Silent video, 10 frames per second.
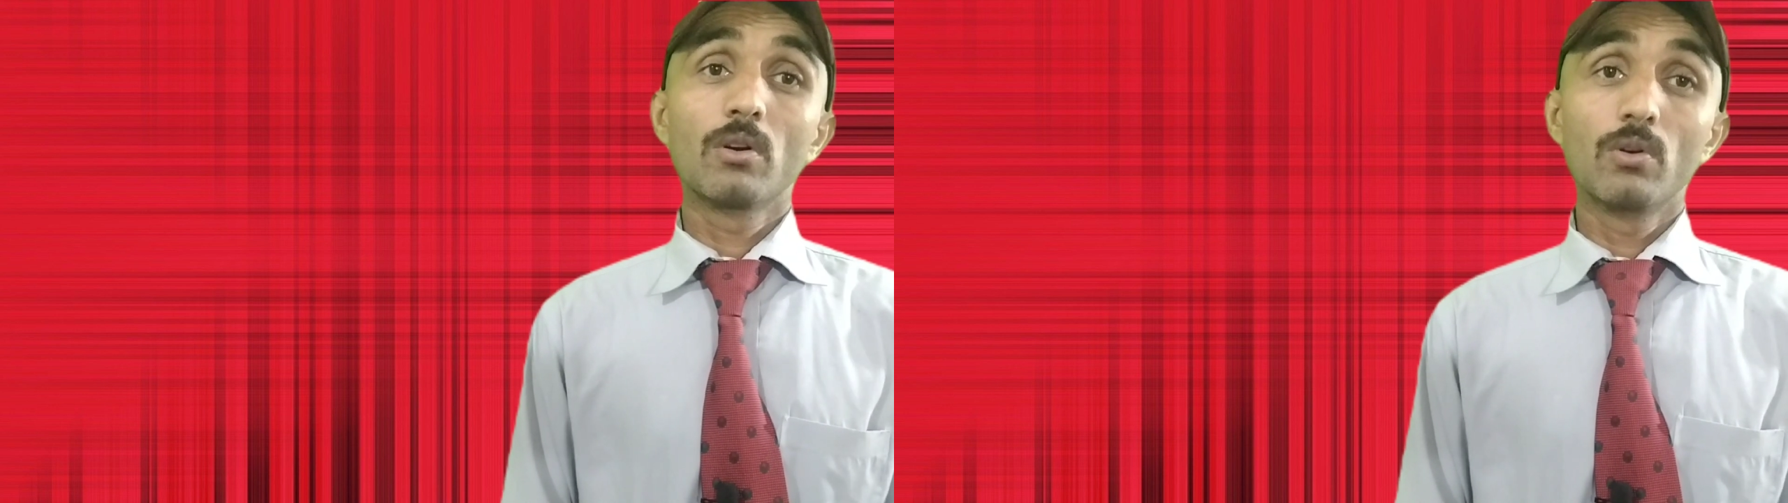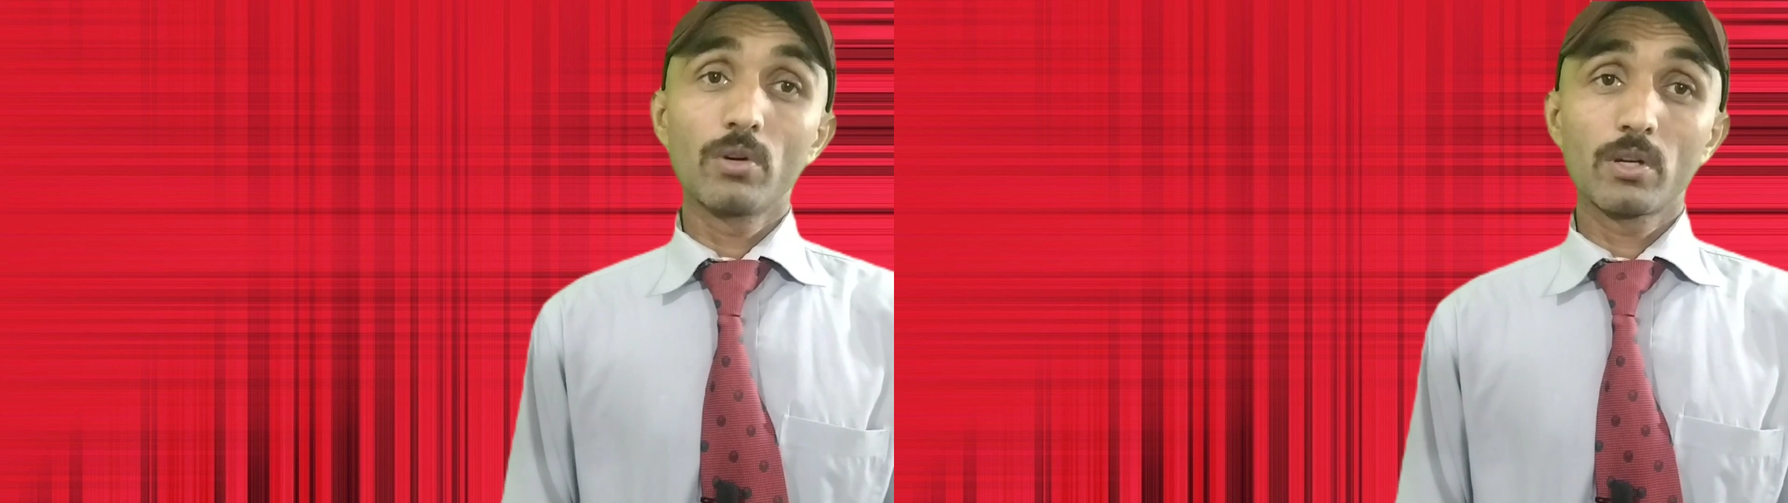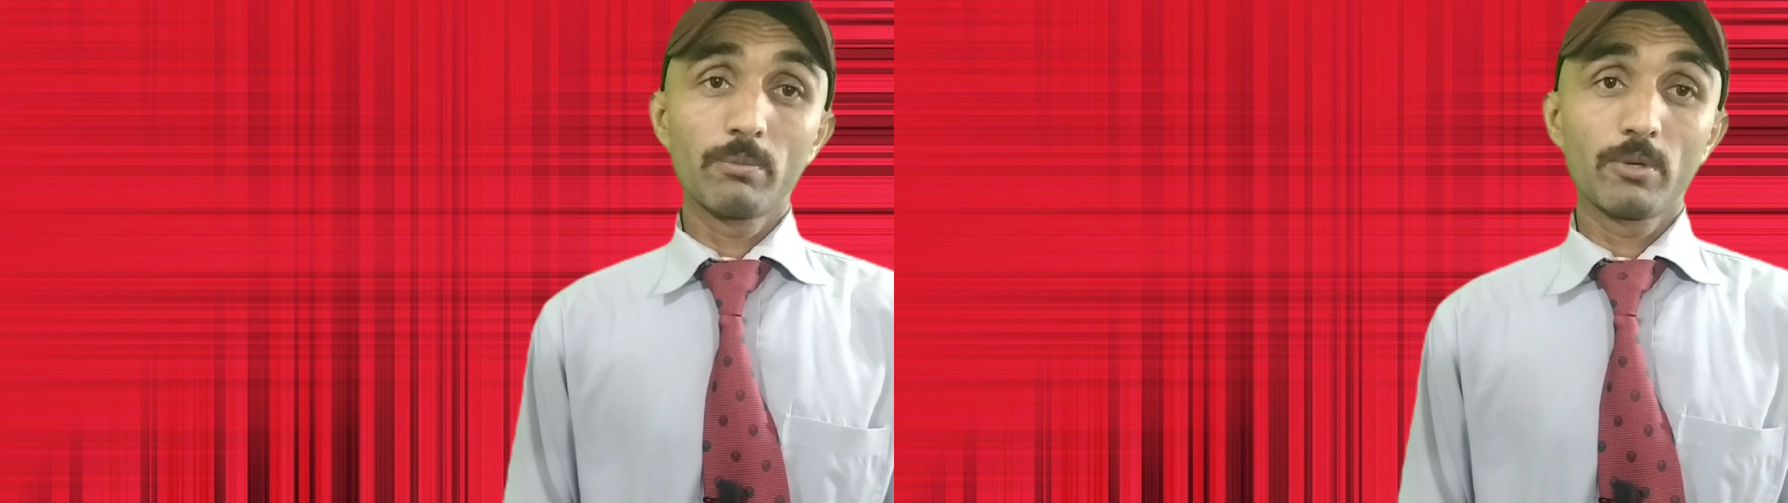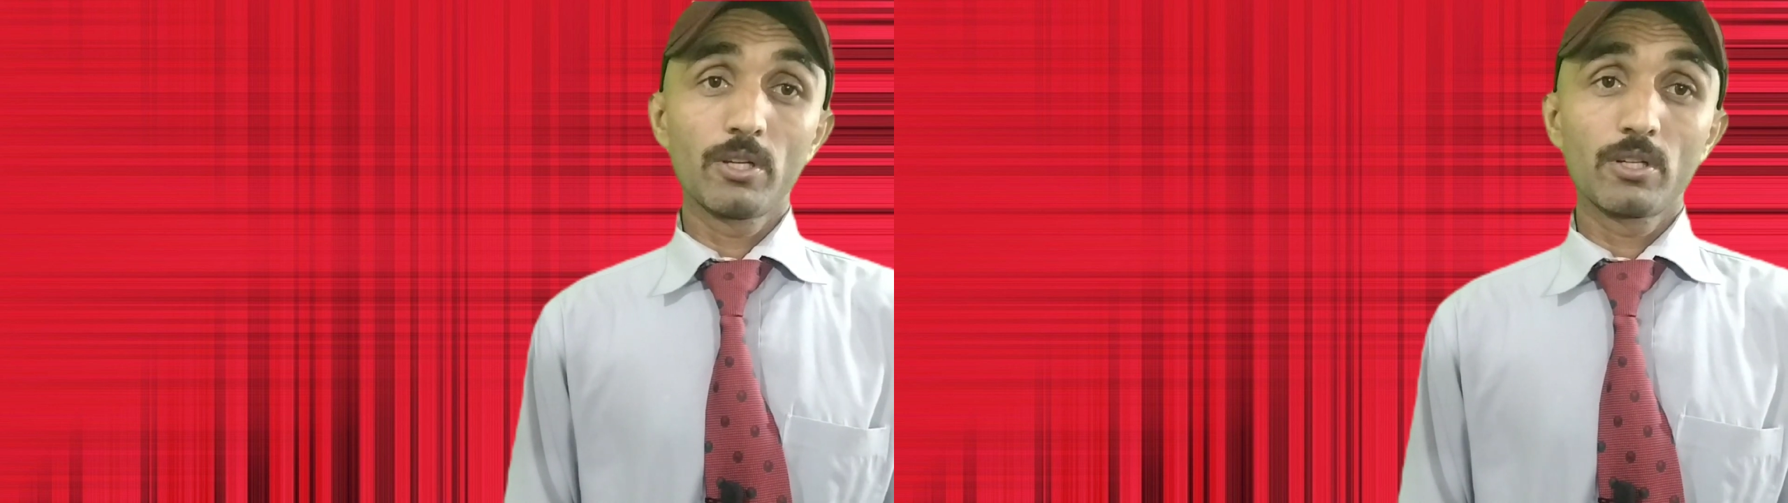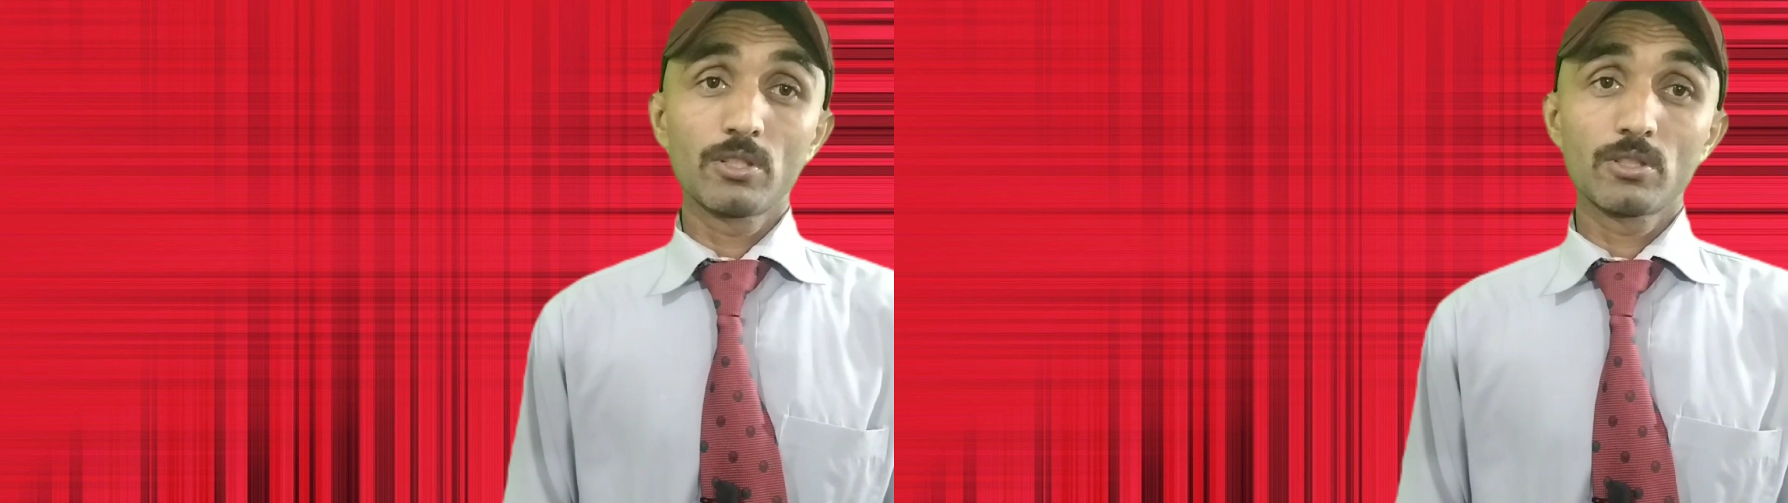good
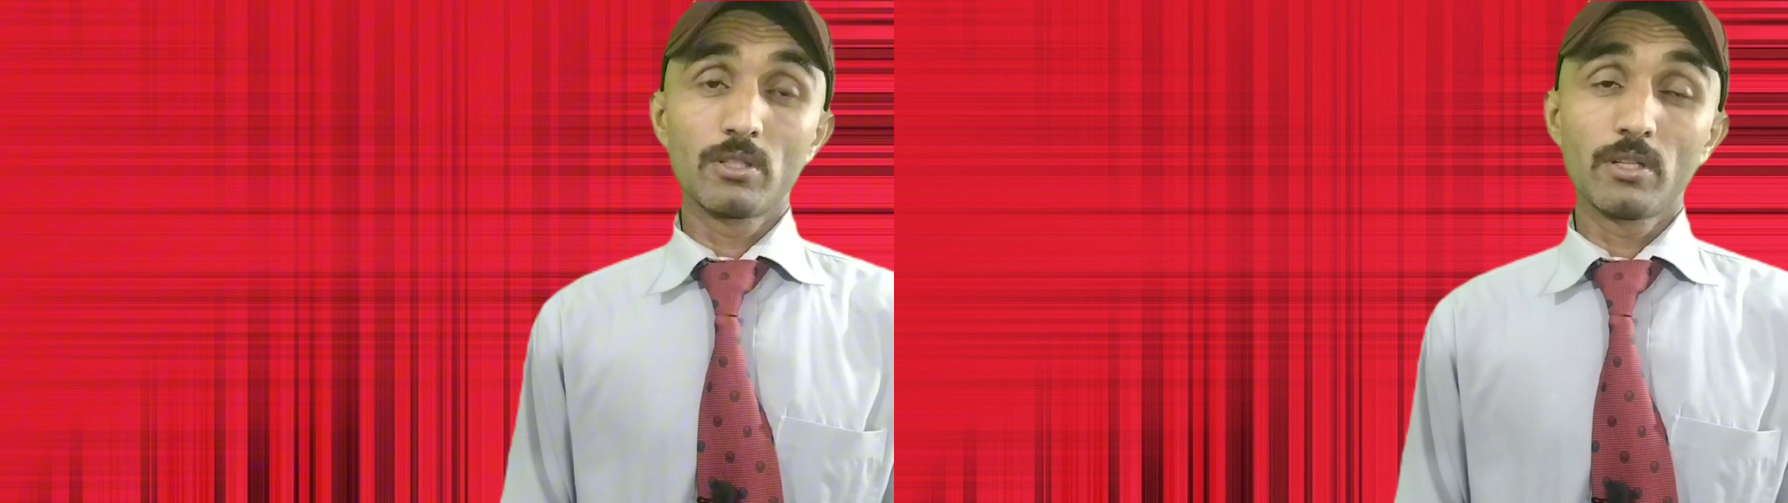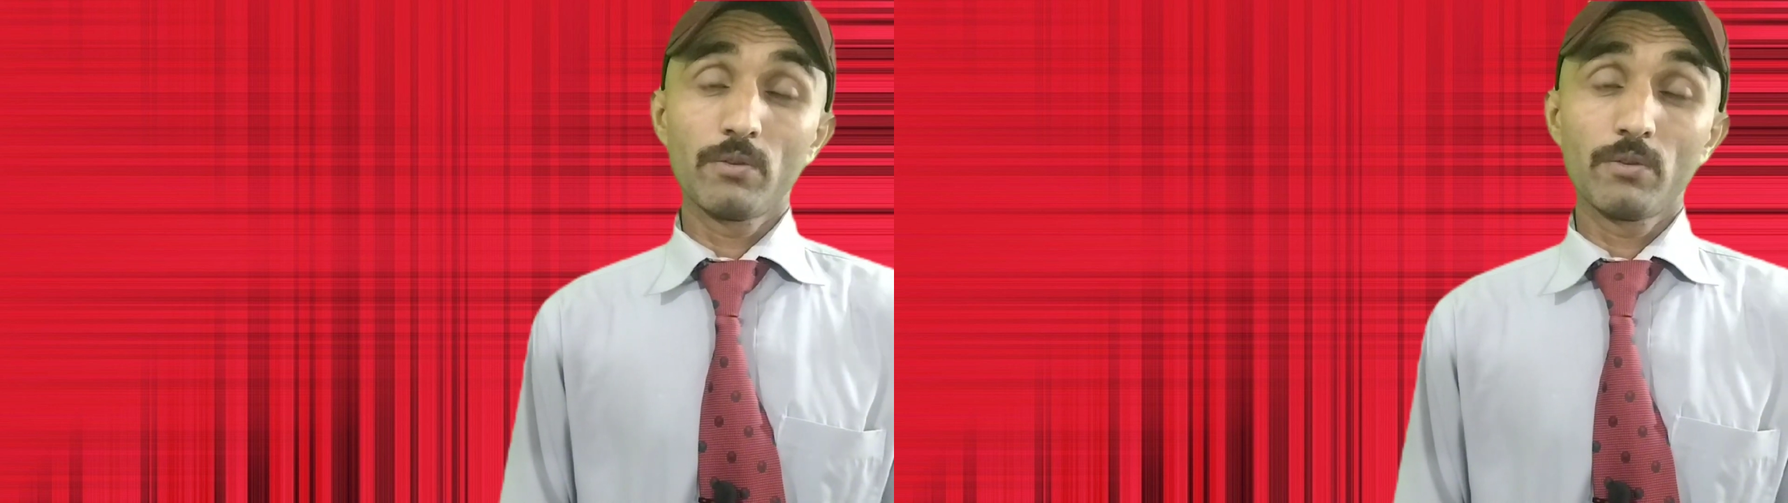communication.